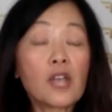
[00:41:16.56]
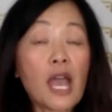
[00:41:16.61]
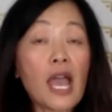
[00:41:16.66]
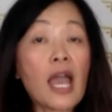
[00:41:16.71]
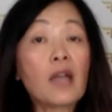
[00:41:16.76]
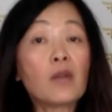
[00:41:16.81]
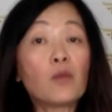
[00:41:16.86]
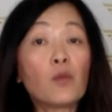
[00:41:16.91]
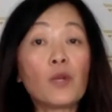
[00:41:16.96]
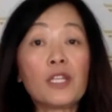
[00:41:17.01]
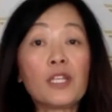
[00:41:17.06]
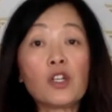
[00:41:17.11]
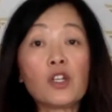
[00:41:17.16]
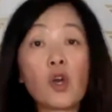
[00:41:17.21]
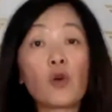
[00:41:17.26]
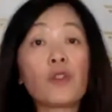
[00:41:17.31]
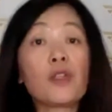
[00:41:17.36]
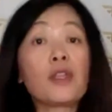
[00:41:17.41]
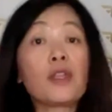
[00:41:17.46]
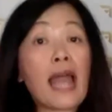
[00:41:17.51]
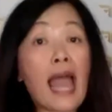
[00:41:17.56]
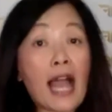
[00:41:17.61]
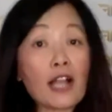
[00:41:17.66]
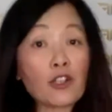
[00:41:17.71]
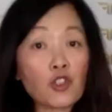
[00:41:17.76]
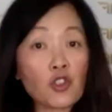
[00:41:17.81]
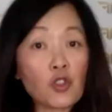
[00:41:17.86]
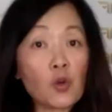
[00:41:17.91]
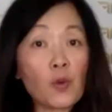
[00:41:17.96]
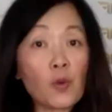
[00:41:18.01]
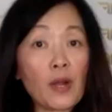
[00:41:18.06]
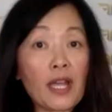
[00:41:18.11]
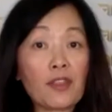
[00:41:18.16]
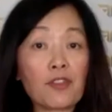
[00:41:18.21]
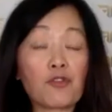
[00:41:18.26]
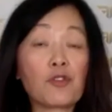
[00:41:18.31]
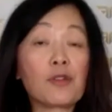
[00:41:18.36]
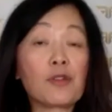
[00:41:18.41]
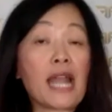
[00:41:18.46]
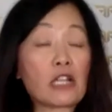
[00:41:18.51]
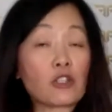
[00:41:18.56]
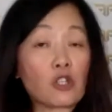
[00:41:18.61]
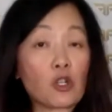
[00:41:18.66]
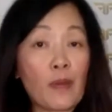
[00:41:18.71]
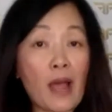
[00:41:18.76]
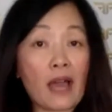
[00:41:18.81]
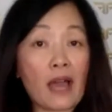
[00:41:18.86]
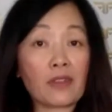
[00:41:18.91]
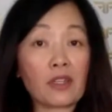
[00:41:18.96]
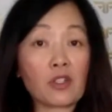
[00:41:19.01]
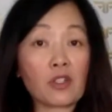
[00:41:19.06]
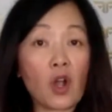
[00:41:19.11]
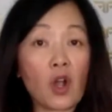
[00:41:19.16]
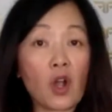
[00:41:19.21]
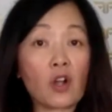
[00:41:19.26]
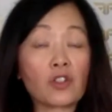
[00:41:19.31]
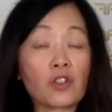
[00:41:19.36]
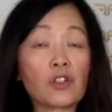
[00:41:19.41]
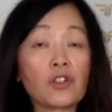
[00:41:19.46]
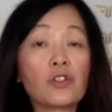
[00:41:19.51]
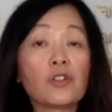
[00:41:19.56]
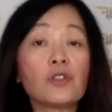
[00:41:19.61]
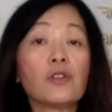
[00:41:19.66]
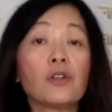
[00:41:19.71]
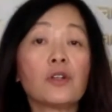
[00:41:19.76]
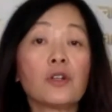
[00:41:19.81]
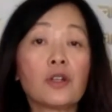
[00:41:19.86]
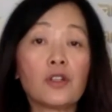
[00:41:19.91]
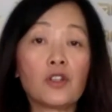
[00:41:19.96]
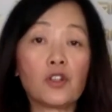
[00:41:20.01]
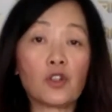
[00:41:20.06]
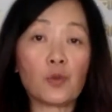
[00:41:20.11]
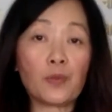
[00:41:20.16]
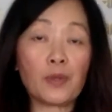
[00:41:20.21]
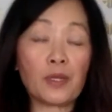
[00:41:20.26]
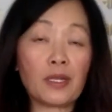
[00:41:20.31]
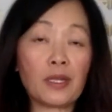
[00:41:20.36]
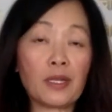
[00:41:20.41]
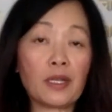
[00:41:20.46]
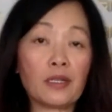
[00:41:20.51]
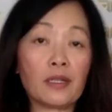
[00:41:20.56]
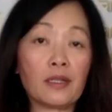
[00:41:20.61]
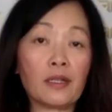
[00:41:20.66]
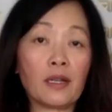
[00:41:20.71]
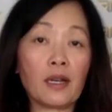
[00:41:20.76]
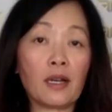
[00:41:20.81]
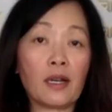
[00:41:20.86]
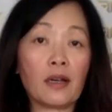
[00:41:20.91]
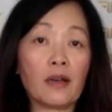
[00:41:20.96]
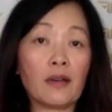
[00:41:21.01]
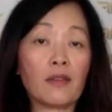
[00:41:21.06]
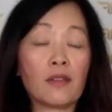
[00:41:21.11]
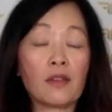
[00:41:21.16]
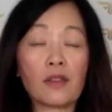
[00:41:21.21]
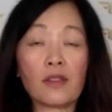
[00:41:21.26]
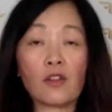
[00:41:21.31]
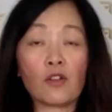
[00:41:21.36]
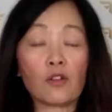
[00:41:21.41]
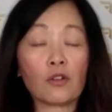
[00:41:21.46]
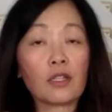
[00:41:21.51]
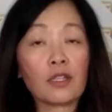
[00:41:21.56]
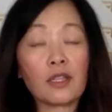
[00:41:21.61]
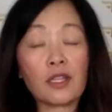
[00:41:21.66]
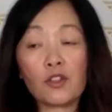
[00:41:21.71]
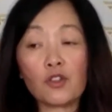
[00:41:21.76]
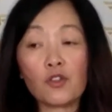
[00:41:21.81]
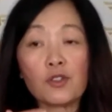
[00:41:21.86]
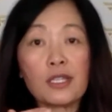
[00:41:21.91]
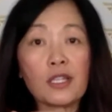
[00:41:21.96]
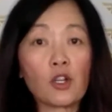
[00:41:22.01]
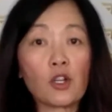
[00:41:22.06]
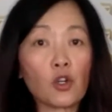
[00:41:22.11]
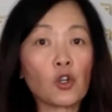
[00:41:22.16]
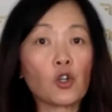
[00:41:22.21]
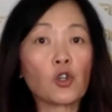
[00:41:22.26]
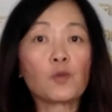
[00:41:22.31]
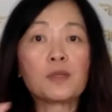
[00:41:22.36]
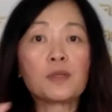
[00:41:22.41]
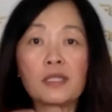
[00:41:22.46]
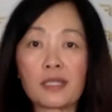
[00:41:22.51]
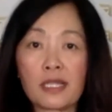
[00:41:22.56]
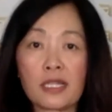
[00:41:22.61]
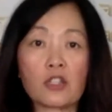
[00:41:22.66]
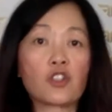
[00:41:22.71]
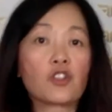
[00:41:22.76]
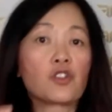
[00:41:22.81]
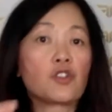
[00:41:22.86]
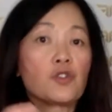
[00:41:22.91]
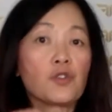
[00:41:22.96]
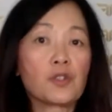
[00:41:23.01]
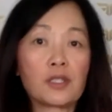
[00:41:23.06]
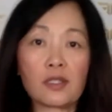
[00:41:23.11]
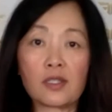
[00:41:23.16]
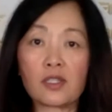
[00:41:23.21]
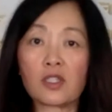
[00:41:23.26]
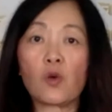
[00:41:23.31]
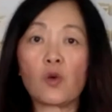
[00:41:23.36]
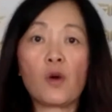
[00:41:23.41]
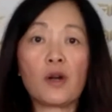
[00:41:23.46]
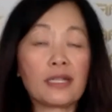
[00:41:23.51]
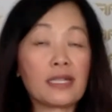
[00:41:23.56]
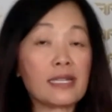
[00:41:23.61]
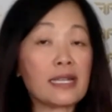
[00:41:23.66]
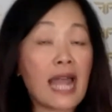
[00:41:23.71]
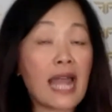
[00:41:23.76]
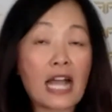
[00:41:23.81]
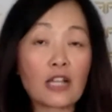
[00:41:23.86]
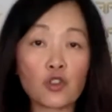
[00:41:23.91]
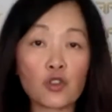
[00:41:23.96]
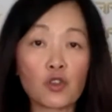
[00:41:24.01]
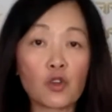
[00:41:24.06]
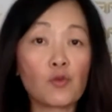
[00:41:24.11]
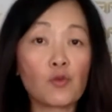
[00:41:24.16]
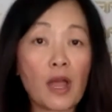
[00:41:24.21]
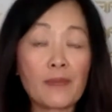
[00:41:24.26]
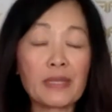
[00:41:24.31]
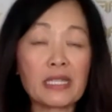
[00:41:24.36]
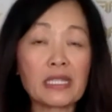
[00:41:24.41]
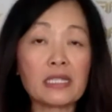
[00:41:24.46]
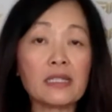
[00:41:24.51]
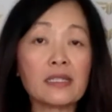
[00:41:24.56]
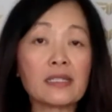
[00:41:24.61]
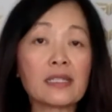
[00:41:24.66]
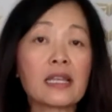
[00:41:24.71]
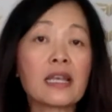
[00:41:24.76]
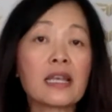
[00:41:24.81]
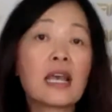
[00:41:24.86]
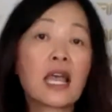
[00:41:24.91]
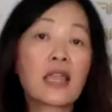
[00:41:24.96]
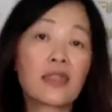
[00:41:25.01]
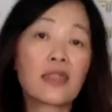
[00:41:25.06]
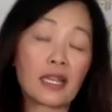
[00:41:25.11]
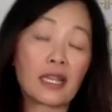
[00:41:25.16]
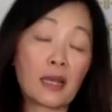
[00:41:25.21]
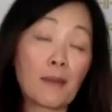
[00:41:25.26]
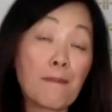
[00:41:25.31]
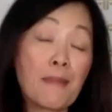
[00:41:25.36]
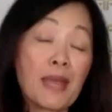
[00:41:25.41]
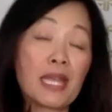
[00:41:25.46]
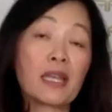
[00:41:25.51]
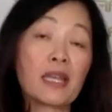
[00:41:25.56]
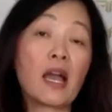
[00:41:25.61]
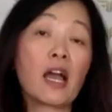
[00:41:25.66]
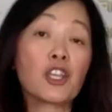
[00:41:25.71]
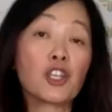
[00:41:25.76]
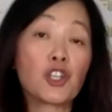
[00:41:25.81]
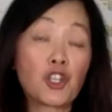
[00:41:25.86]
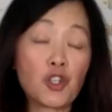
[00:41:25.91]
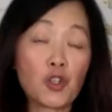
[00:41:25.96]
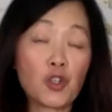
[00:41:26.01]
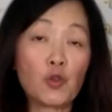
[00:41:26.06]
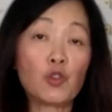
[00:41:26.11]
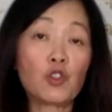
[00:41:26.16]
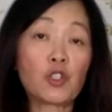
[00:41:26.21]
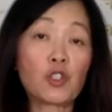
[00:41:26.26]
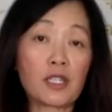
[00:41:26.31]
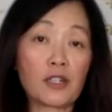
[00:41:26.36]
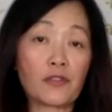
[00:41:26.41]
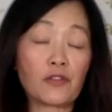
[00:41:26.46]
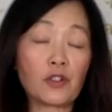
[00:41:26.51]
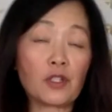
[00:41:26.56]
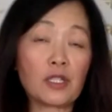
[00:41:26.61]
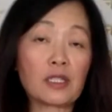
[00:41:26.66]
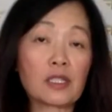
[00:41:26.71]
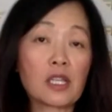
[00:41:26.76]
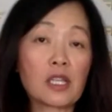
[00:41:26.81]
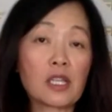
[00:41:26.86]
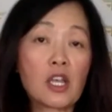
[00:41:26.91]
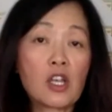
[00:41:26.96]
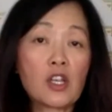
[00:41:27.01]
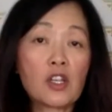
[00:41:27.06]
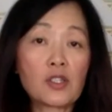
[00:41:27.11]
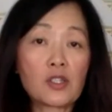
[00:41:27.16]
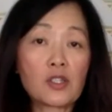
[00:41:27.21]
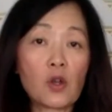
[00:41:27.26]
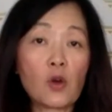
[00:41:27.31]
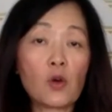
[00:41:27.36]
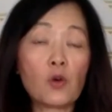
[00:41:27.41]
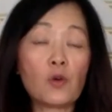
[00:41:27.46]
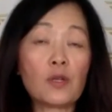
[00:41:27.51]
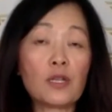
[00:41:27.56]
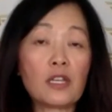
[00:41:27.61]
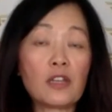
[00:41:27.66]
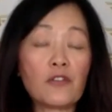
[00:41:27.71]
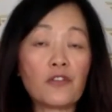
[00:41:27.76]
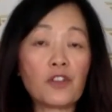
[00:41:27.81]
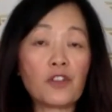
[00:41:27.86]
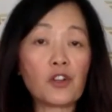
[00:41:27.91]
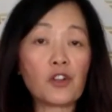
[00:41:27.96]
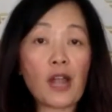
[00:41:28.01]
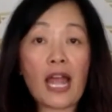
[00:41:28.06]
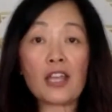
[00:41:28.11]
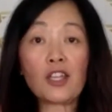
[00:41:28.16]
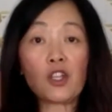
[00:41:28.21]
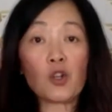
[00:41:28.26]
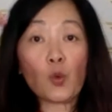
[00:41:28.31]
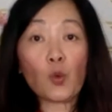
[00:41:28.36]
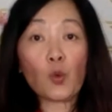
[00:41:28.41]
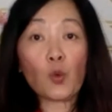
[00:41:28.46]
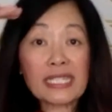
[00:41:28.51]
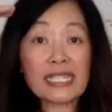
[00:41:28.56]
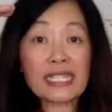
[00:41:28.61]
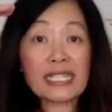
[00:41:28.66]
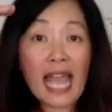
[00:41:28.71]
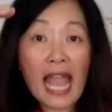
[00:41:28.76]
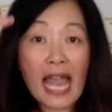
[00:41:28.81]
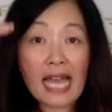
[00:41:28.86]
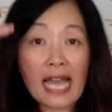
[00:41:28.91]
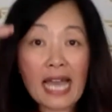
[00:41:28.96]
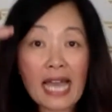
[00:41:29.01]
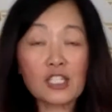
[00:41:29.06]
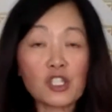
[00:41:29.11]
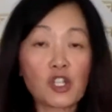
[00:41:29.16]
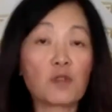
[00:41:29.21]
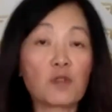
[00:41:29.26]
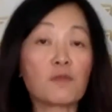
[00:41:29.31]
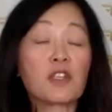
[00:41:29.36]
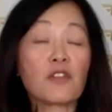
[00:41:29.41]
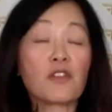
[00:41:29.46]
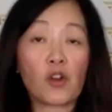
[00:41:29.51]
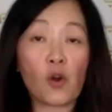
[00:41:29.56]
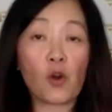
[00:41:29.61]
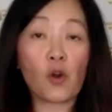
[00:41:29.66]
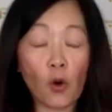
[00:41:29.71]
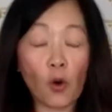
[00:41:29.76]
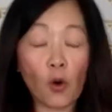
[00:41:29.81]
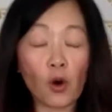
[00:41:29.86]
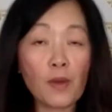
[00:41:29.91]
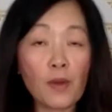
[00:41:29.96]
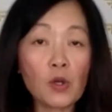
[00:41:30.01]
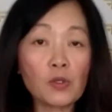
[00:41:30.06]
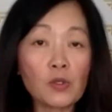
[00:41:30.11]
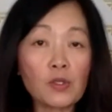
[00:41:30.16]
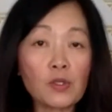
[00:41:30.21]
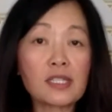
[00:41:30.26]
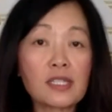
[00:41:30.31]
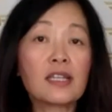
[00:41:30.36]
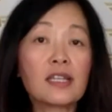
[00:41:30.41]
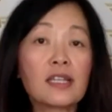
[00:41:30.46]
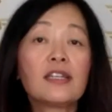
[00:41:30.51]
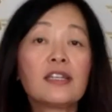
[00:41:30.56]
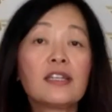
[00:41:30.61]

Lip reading: And when you go the natural way through a naturopathic doctor, you're being they're using herbs, tinctures, and so on, natural remedies that can make a huge difference. So if you're at your wit's end in terms of your hormones,